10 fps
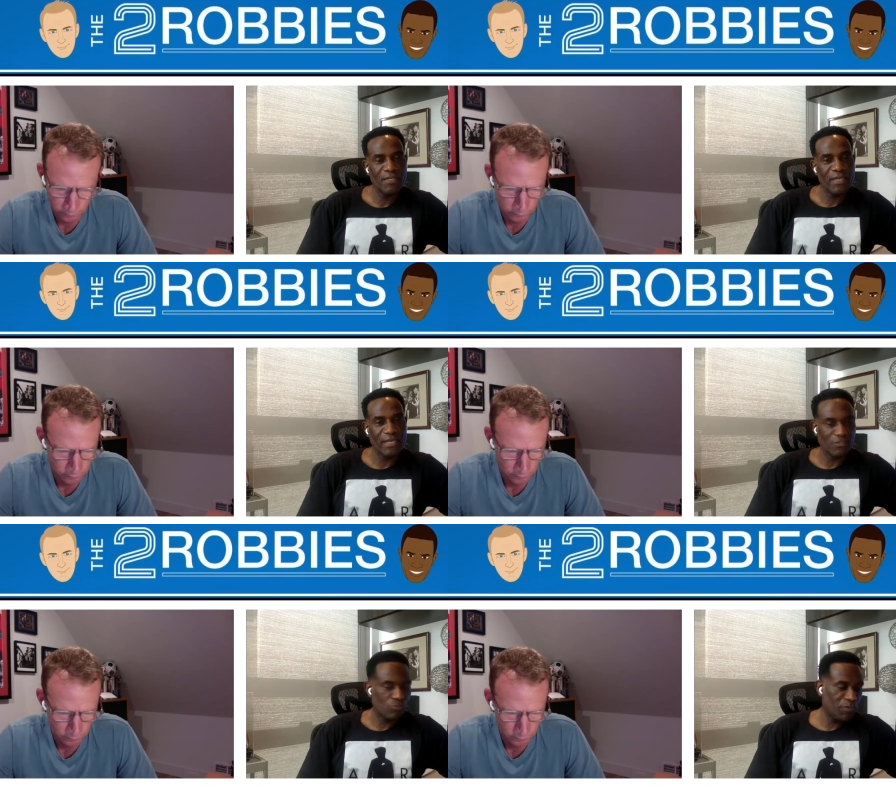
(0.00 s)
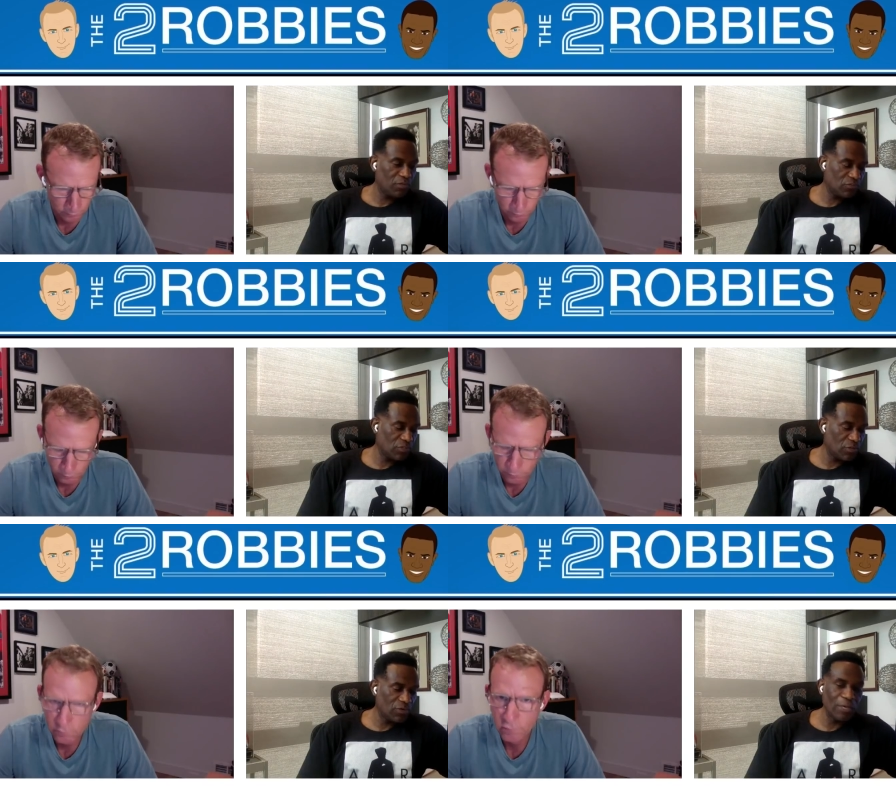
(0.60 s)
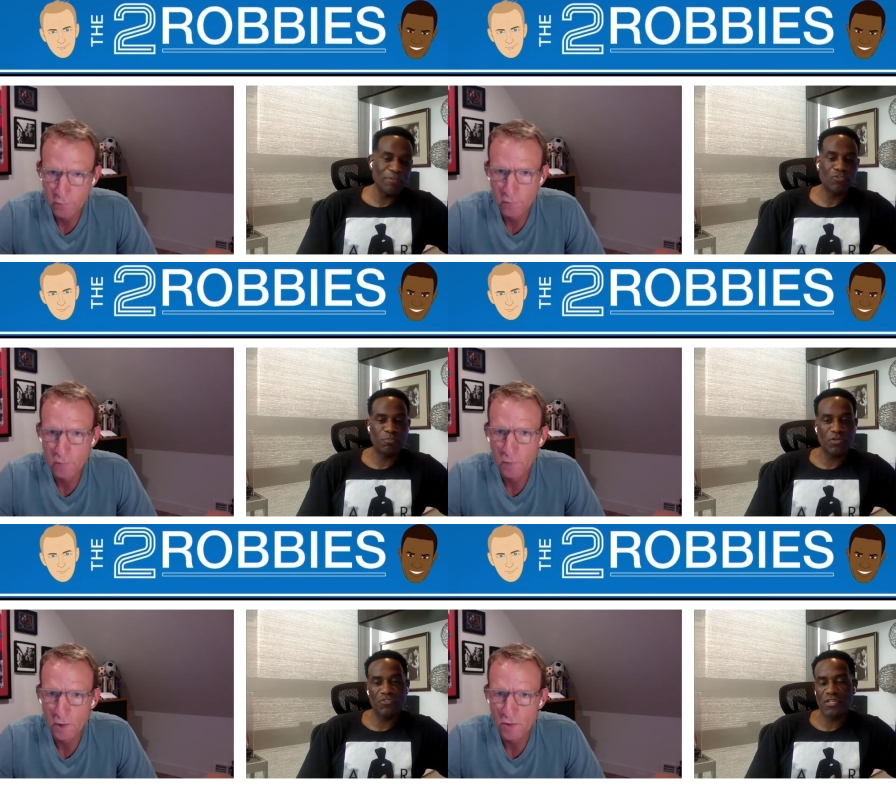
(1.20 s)
Speaker 1: getting Spurs, you know, keeping
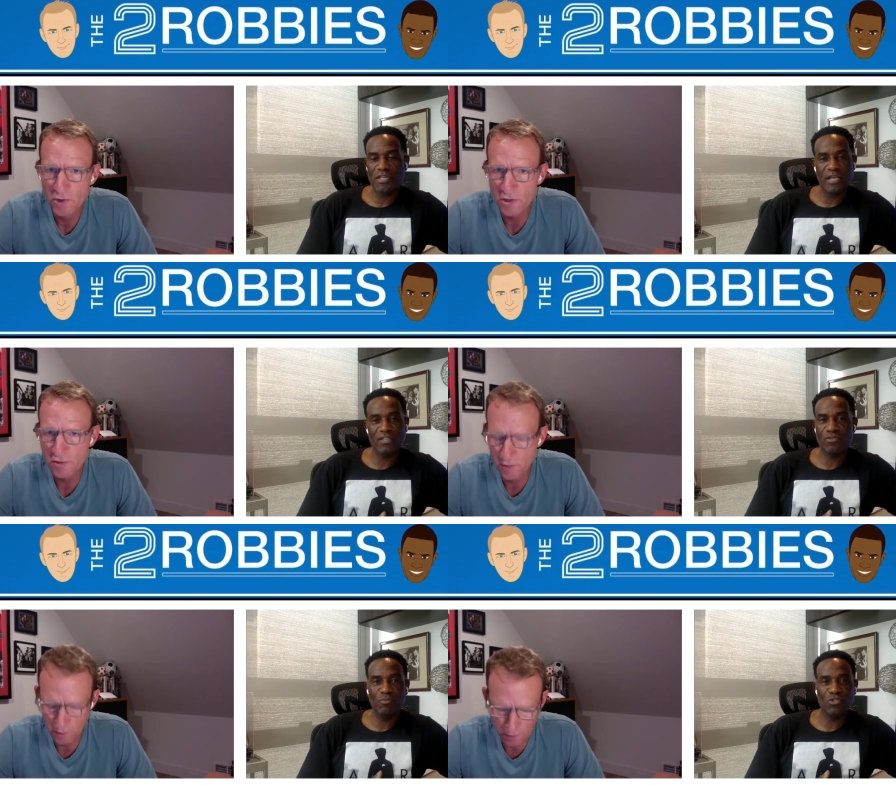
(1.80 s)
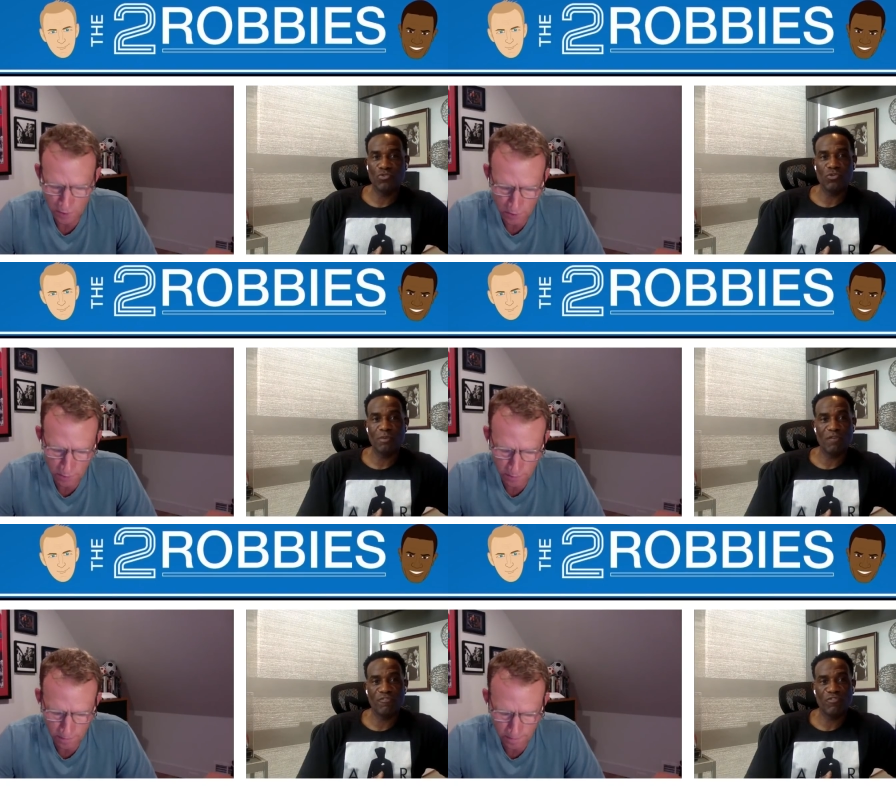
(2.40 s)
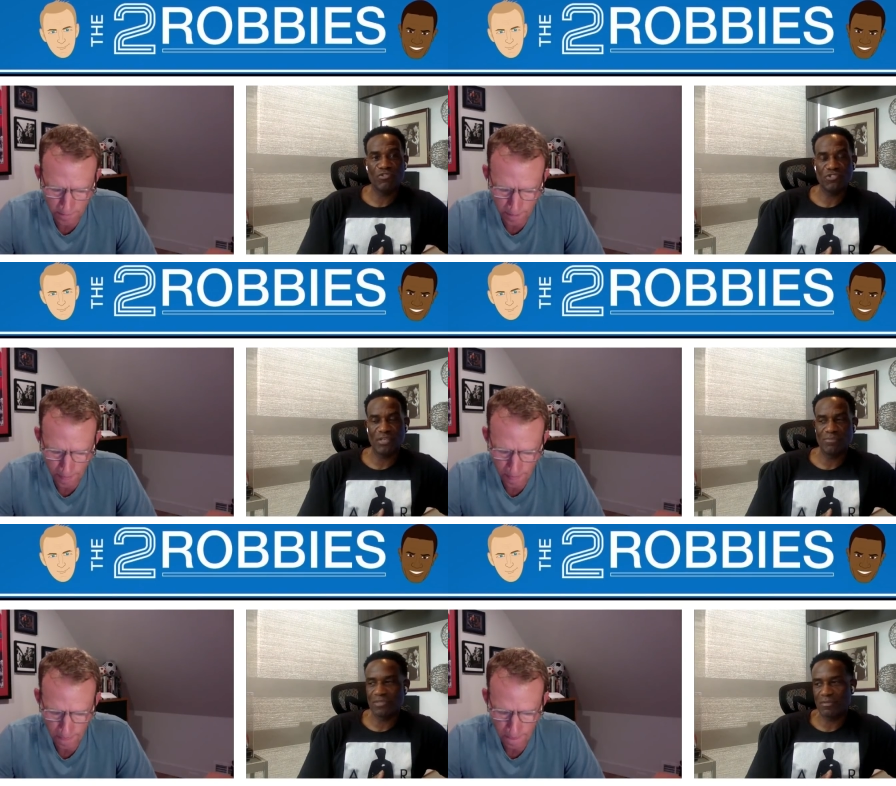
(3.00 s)
Spurs in there. Listen, we talked about four
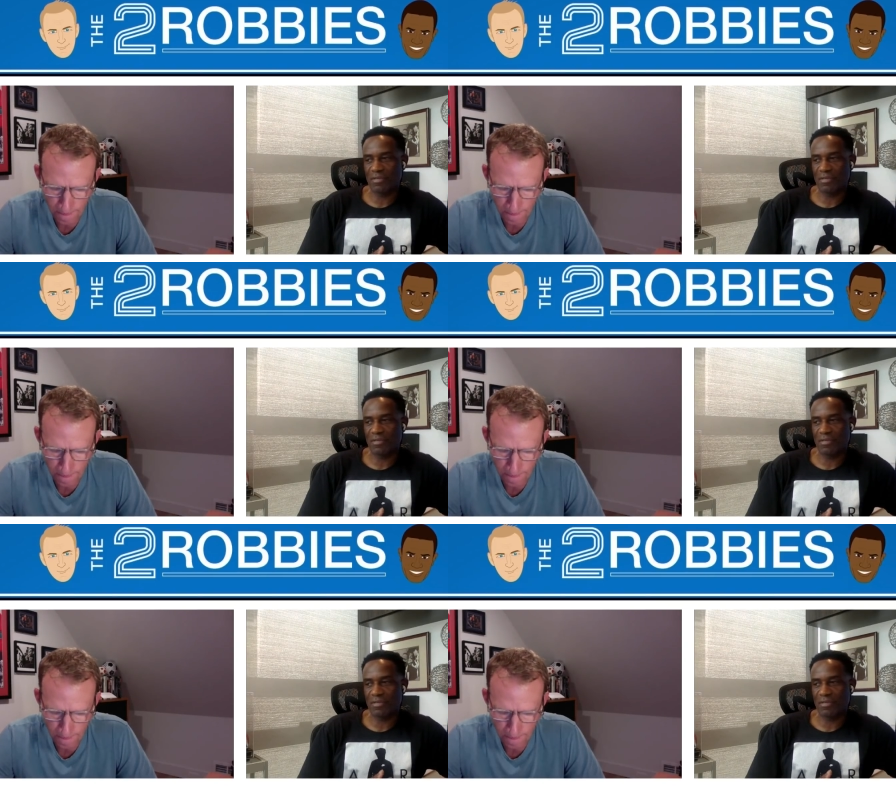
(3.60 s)
teams.